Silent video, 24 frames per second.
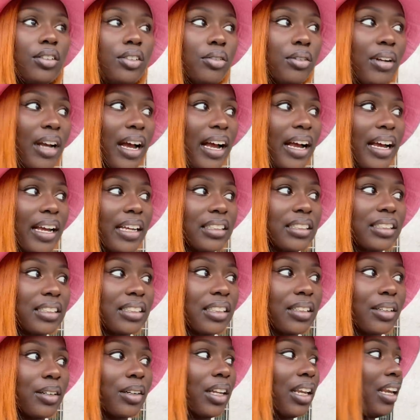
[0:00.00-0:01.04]
You guys,
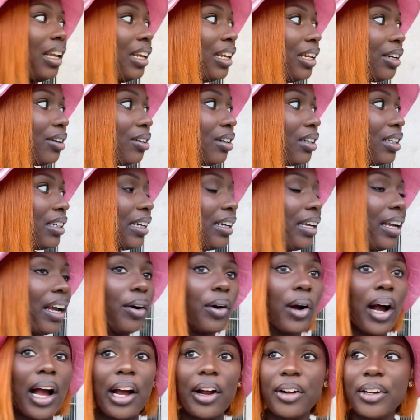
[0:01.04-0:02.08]
literally,
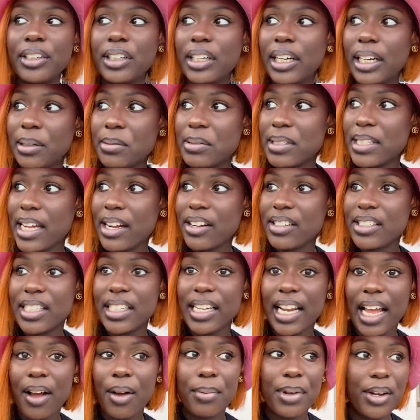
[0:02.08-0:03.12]
I heard it upstairs
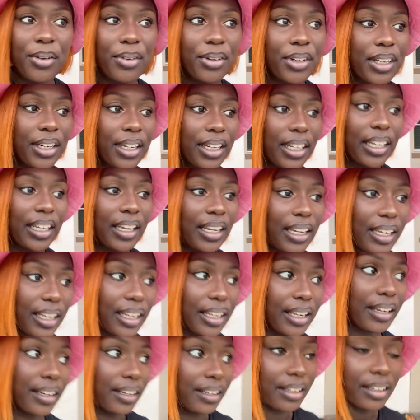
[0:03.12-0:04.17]
and now I'm hearing it
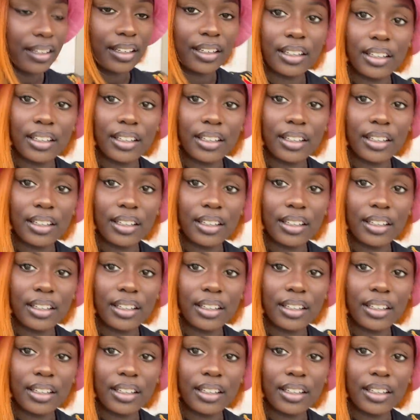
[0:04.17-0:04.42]
again. It's